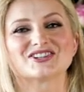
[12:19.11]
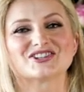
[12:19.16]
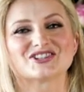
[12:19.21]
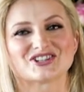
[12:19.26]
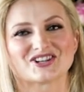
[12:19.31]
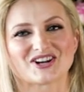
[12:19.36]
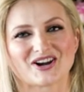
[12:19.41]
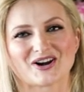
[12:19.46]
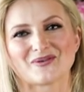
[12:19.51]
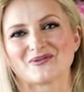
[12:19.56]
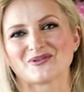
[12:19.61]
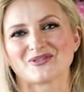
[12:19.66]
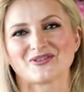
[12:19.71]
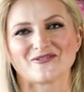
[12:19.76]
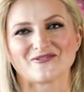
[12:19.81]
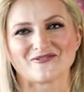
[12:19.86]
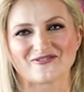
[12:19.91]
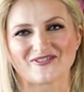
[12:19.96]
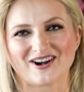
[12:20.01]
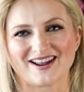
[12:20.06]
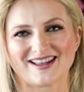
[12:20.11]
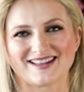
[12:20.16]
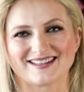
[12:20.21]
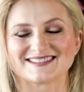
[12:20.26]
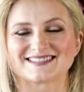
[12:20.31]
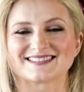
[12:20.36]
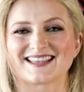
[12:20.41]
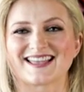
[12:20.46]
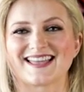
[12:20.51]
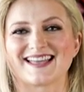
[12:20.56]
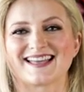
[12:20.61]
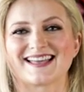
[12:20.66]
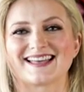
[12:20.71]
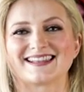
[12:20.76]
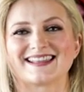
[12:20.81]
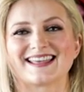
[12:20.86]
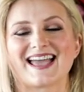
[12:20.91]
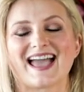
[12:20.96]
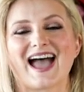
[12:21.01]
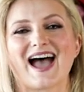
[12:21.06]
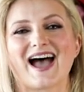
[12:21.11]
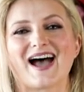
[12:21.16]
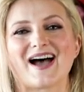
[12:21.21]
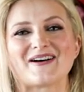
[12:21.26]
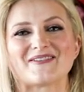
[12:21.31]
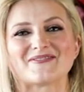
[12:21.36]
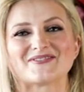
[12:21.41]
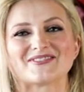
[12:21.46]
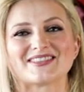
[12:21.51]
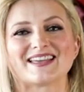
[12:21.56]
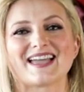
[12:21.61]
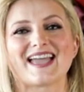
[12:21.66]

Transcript: share with your friends and have